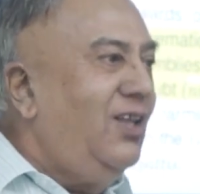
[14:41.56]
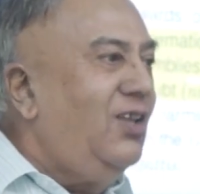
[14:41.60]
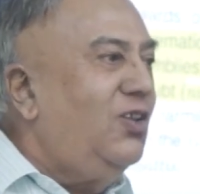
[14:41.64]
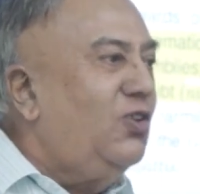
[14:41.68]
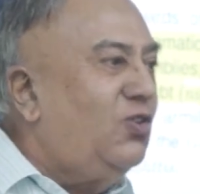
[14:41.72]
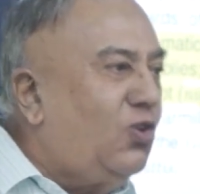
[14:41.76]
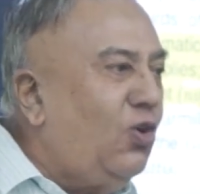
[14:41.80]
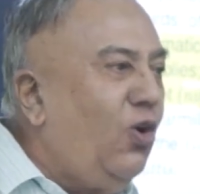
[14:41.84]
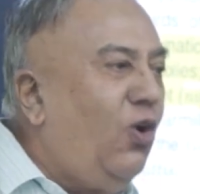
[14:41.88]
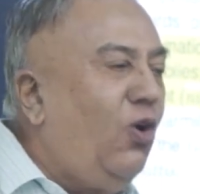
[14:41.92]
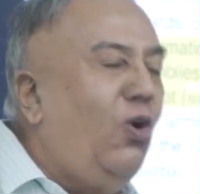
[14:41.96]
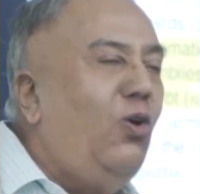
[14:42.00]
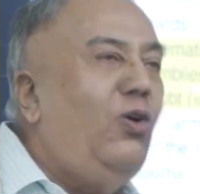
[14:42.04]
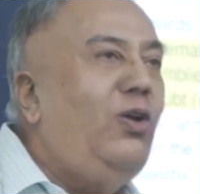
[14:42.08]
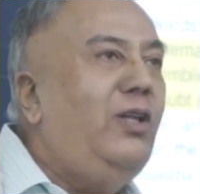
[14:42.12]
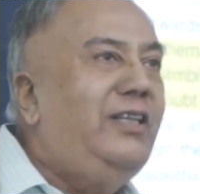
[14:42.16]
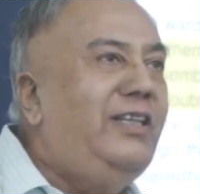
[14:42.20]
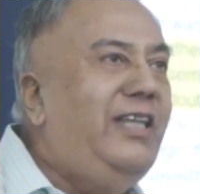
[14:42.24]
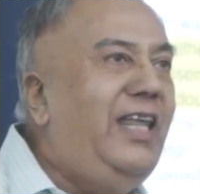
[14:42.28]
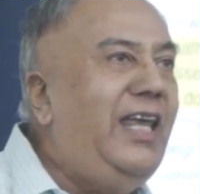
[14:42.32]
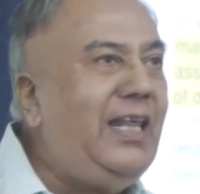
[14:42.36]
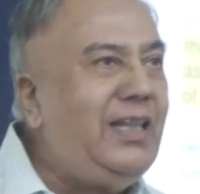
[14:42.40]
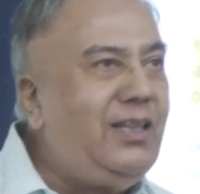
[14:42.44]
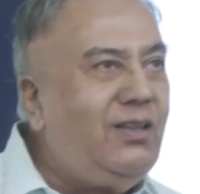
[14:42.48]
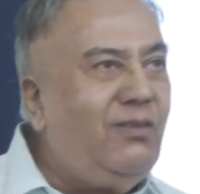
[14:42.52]
So
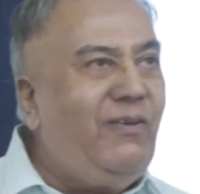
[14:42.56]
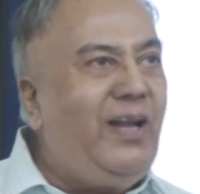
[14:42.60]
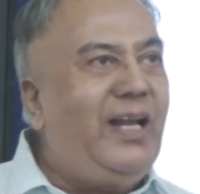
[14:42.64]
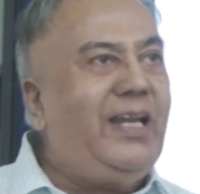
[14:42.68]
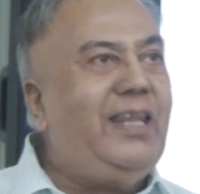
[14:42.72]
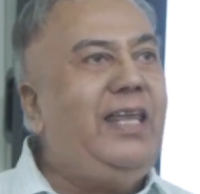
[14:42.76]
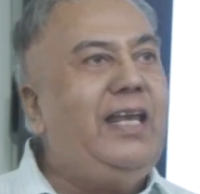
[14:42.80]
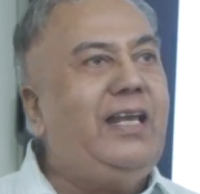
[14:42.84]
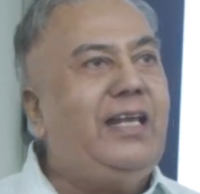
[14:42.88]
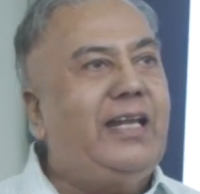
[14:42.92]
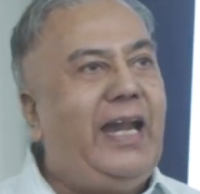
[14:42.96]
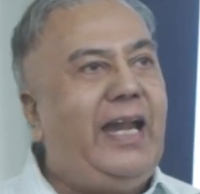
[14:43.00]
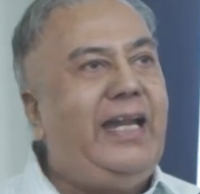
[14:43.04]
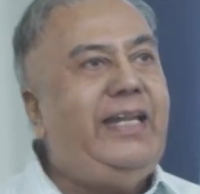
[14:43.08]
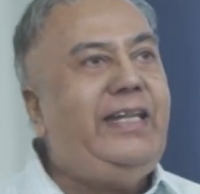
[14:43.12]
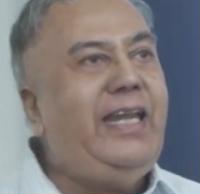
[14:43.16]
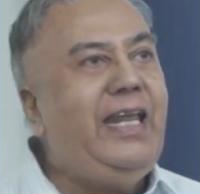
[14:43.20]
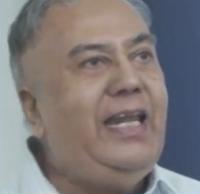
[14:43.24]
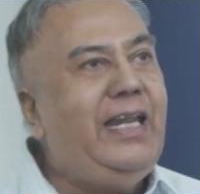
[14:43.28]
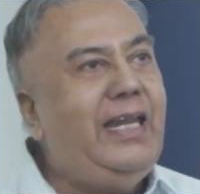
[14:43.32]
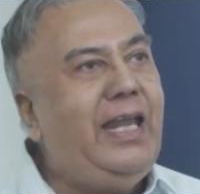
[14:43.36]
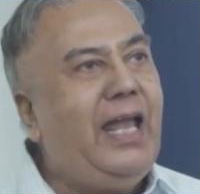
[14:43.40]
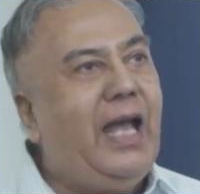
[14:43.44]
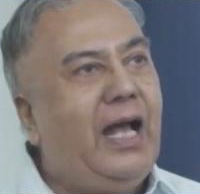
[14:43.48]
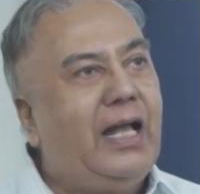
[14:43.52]
these were the
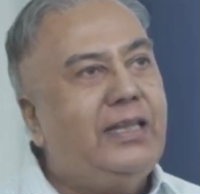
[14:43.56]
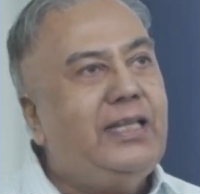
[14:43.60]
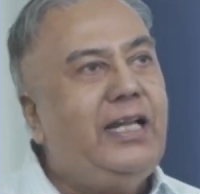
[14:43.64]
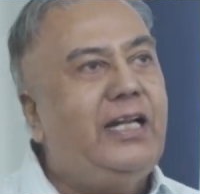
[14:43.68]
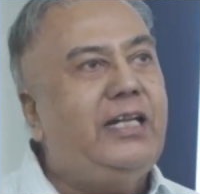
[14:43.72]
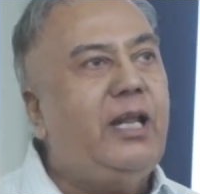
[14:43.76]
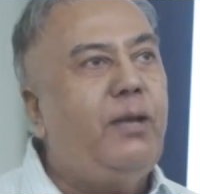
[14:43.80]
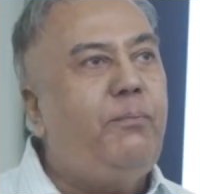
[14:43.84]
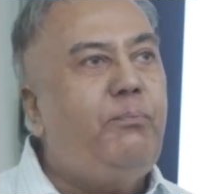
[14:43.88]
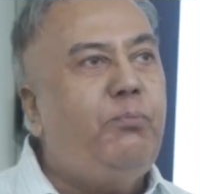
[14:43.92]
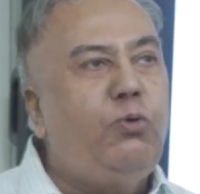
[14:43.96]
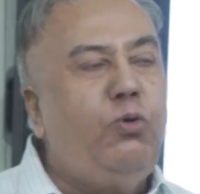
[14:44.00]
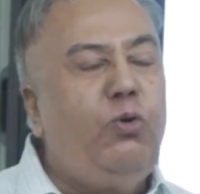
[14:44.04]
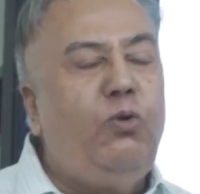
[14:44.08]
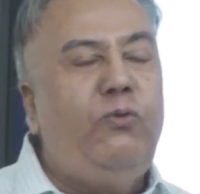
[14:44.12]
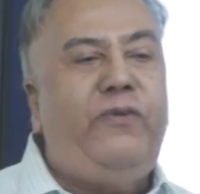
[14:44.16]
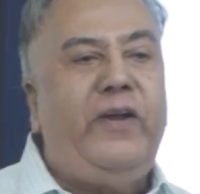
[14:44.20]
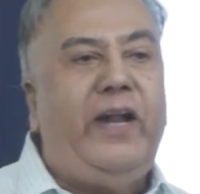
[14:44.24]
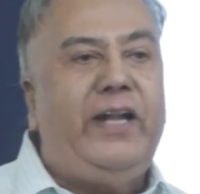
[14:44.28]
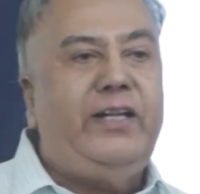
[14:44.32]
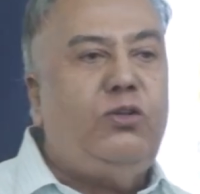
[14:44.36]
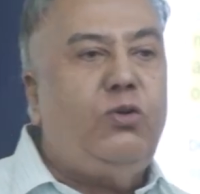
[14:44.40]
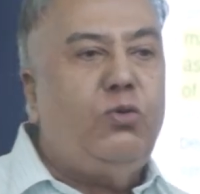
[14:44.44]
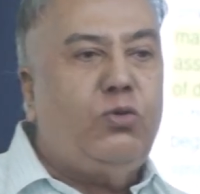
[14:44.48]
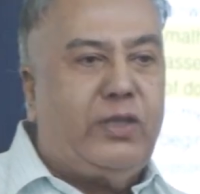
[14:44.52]
criteria that a proof
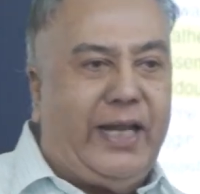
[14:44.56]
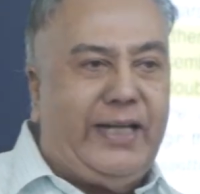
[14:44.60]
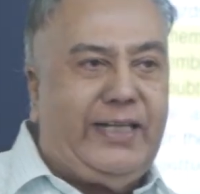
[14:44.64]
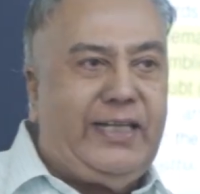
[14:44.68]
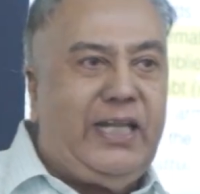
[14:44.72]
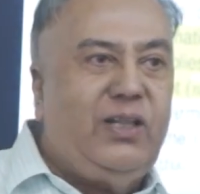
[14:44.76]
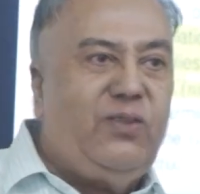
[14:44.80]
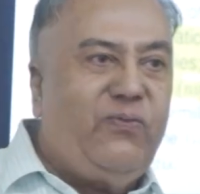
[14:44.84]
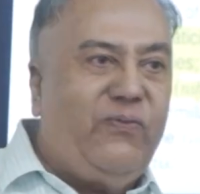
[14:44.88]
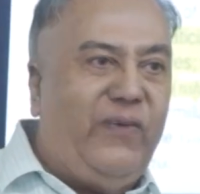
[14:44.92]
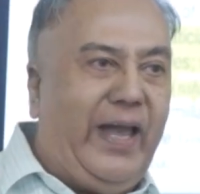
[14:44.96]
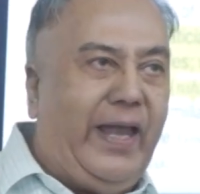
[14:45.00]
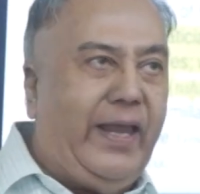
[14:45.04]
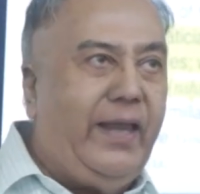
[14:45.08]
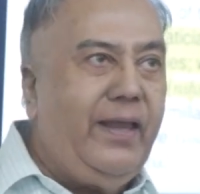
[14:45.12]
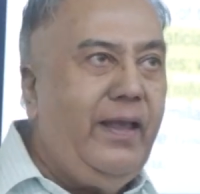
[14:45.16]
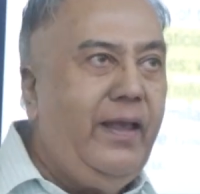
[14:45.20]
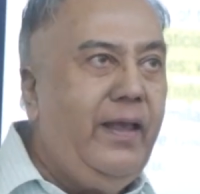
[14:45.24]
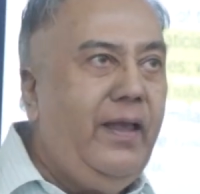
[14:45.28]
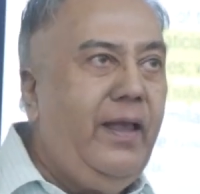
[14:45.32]
had to satisfy.